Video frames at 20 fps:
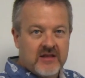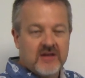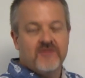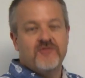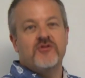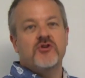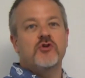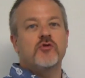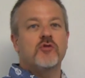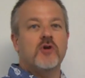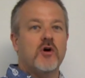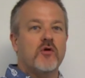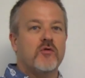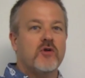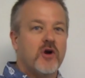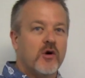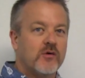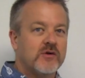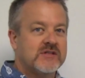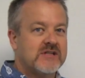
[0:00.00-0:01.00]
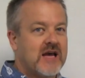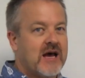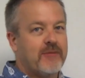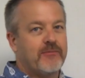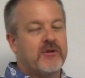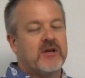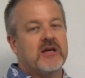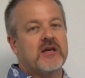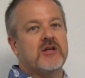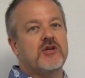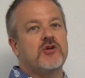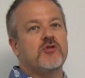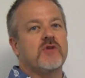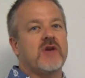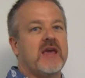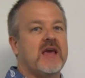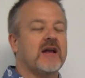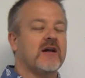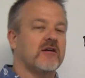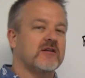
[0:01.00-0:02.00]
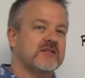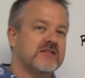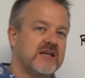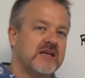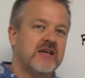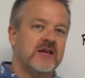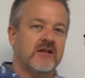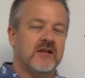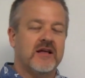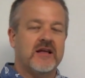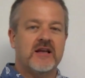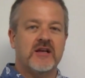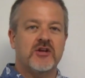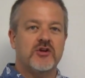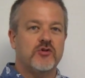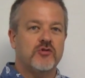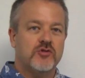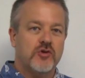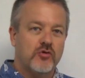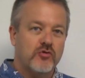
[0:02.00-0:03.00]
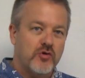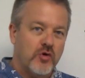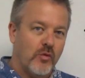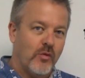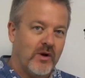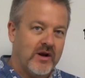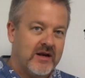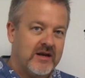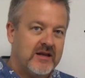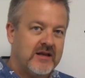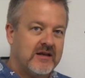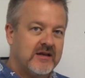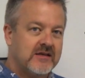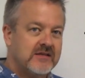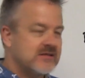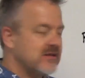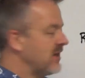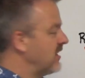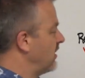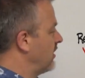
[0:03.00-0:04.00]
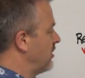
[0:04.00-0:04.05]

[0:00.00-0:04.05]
If you don't know what's happening and you can't articulate it and you don't know what it is,